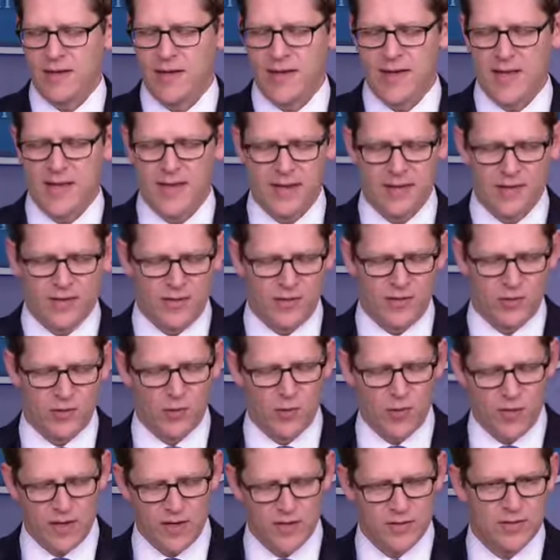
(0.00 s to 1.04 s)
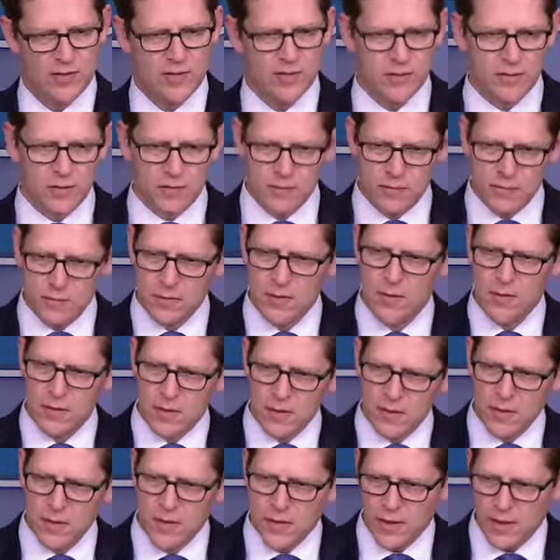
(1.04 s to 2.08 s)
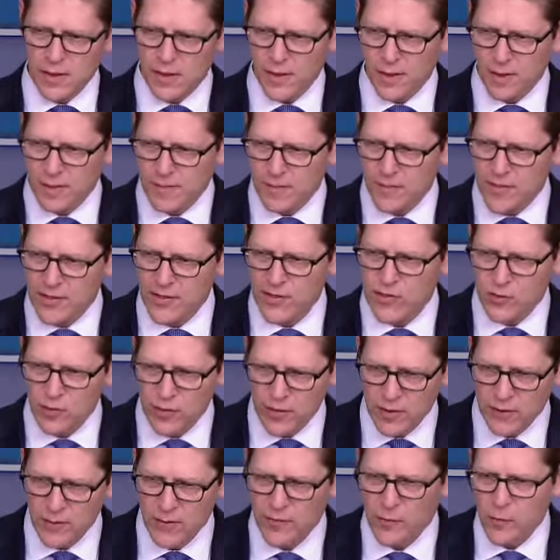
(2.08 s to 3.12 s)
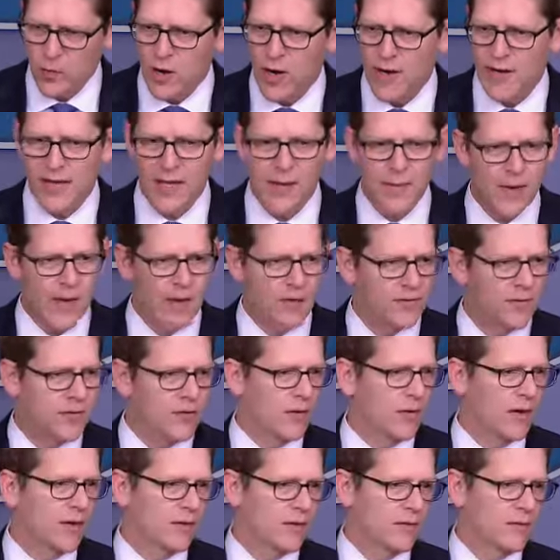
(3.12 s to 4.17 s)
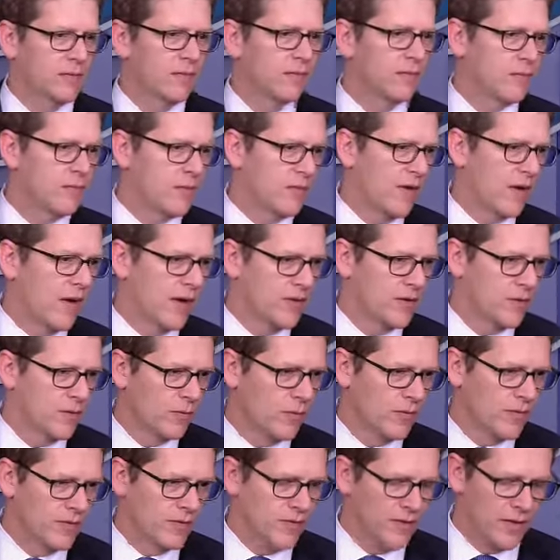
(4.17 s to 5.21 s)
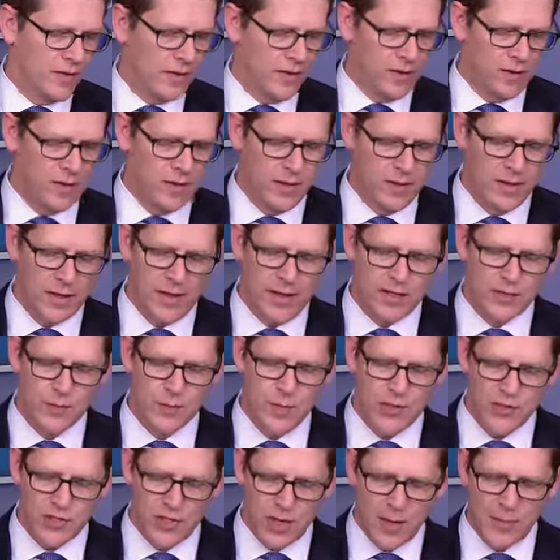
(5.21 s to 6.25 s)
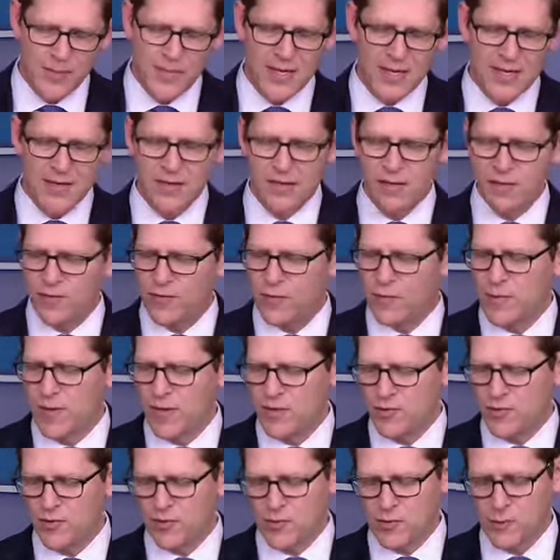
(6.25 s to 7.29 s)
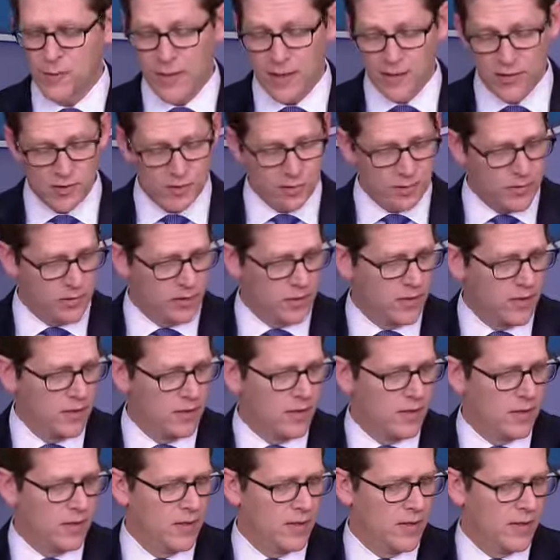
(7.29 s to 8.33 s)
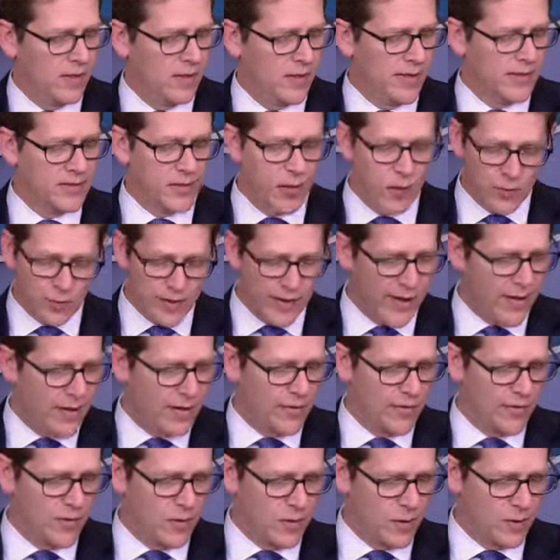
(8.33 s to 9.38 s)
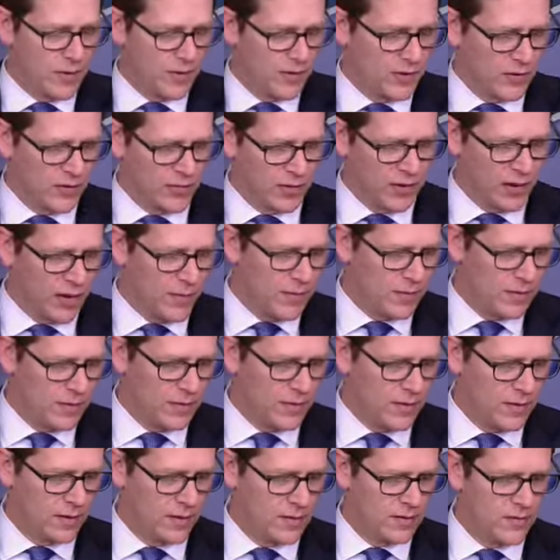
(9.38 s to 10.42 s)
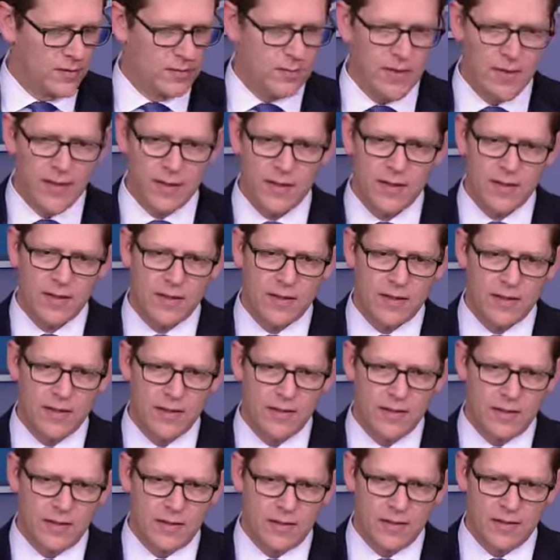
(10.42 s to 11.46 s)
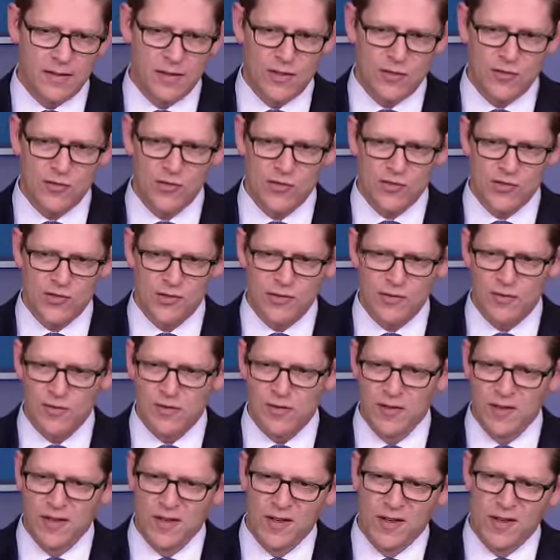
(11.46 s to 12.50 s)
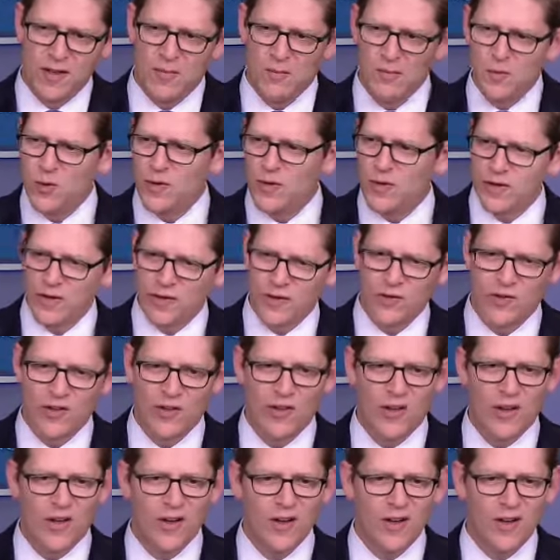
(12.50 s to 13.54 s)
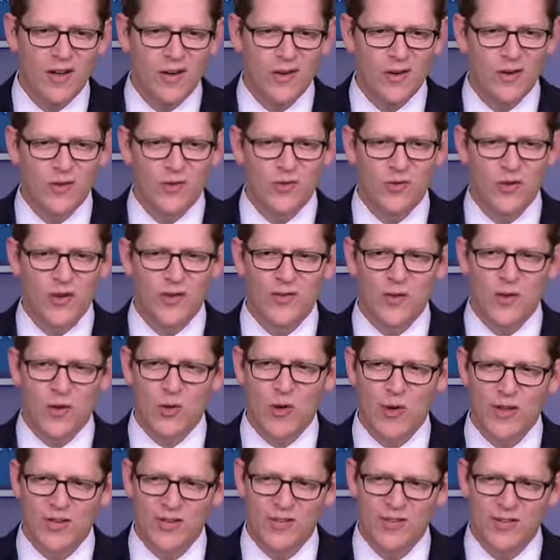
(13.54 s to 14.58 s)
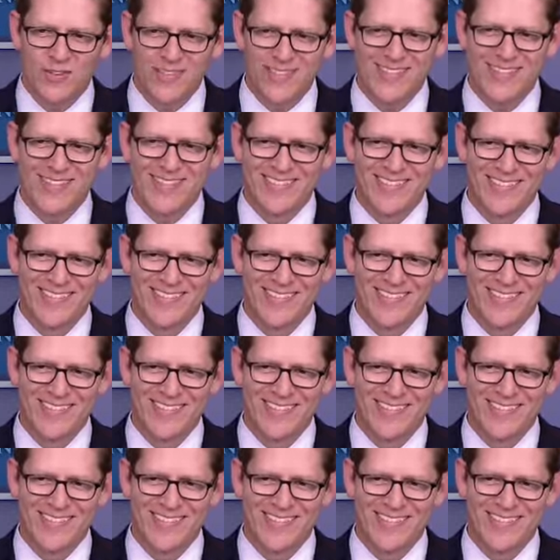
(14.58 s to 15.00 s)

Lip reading: and I just wanted to make sure that before I came out to you, I could provide you with as much updated information as possible. I don't have an opening statement to make, and in the interest of moving this along, I'll go straight to questions.